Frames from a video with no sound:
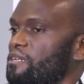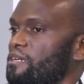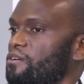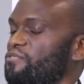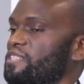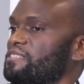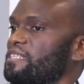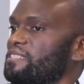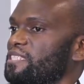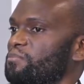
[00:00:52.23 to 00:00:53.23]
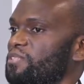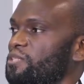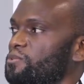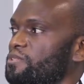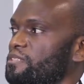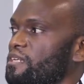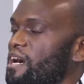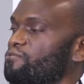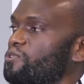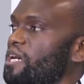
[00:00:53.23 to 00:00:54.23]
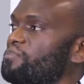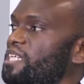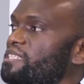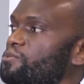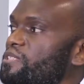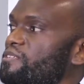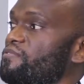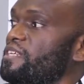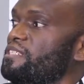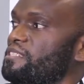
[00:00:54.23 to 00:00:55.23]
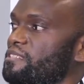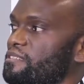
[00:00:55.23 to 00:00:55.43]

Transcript: if it's exempt, then we would have to capture it with VAT,